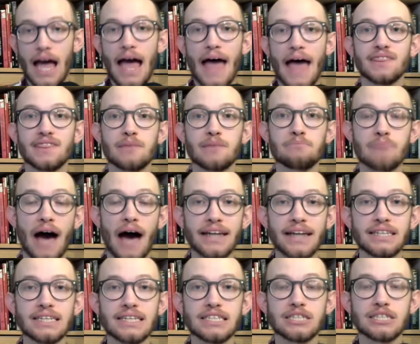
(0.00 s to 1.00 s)
And the
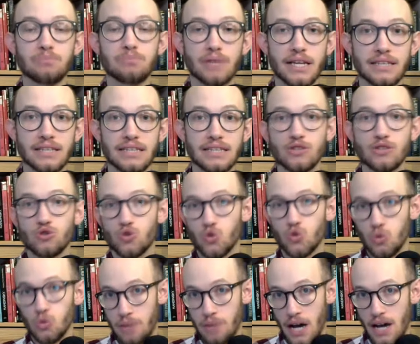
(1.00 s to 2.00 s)
mind is split into
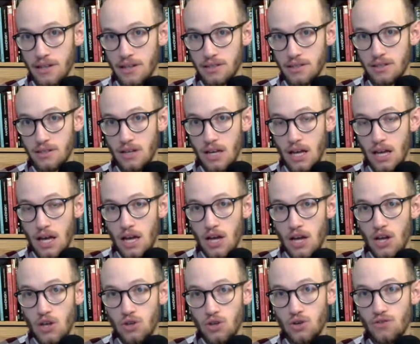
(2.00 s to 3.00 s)
two parts.
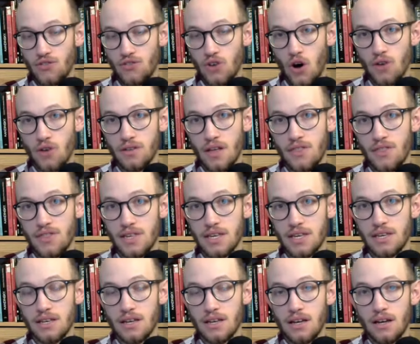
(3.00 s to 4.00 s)
You've got
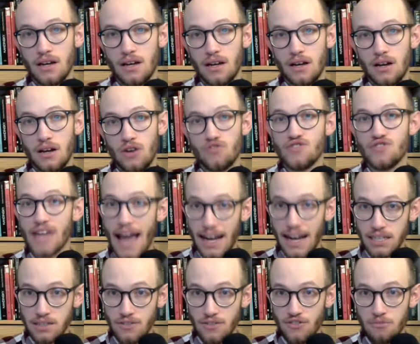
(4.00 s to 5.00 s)
the
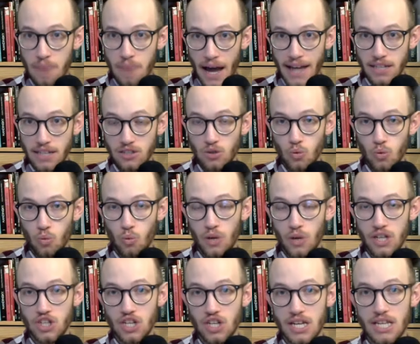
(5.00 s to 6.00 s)
reactive mind,
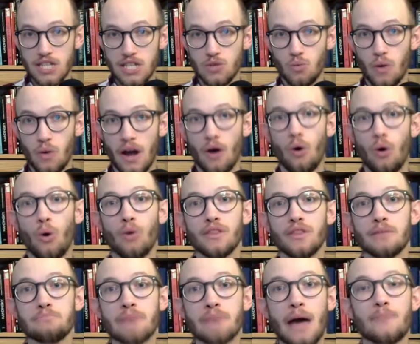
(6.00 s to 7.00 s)
which is where all
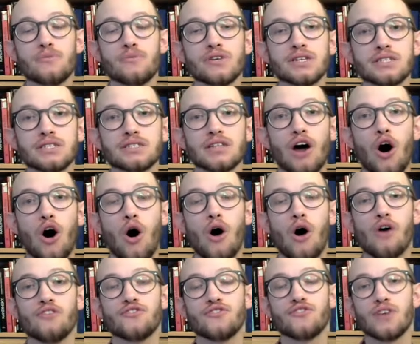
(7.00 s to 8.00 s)
the memories
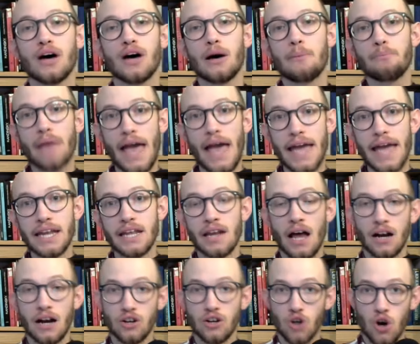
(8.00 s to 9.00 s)
of pain and
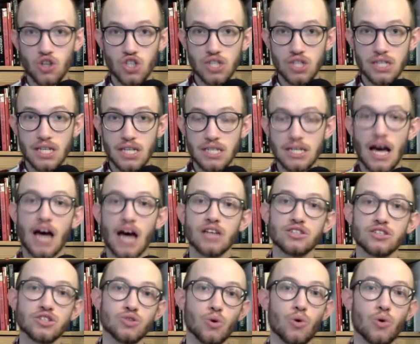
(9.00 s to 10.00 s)
unconsciousness are
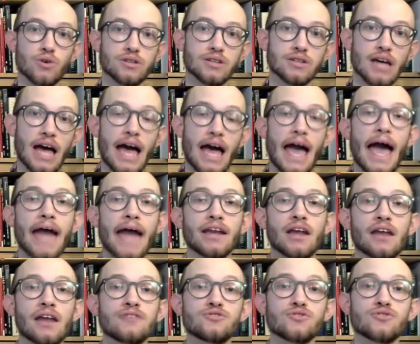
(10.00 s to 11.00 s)
stored. And
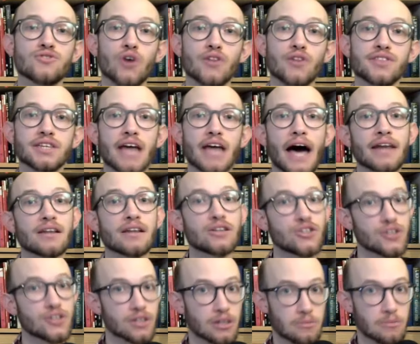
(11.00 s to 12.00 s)
then you've got the
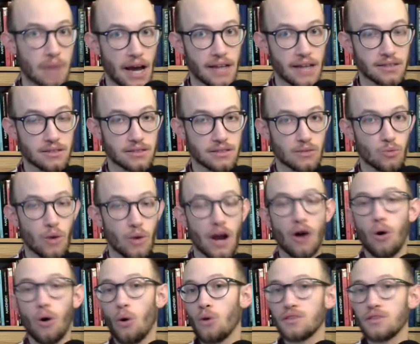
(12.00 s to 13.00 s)
analytical mind, where
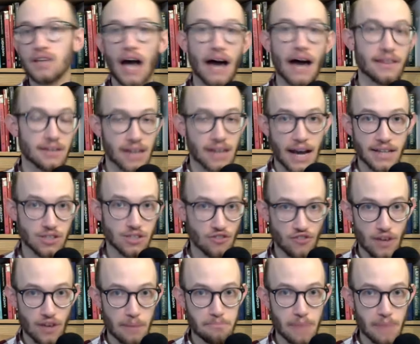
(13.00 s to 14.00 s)
all the other kinds
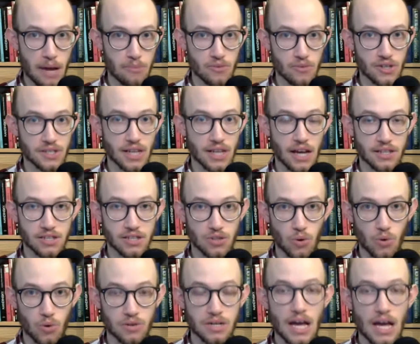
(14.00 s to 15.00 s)
of memories are
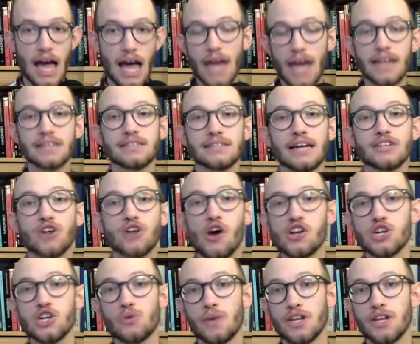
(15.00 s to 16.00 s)
stored. And in
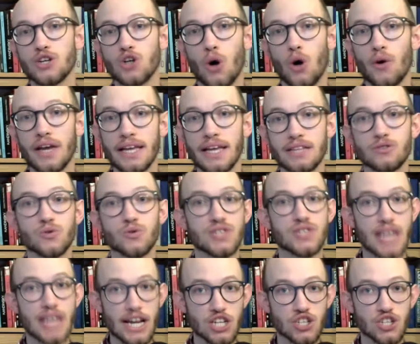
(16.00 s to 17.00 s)
Scientology, when you go into
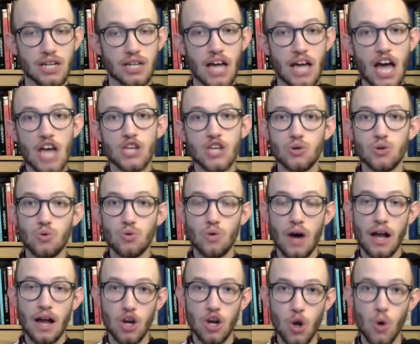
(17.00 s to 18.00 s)
session, you
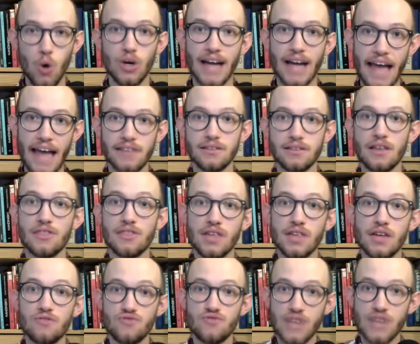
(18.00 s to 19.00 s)
look at
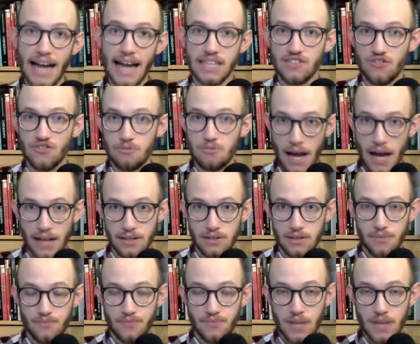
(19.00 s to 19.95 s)
the reactive mind.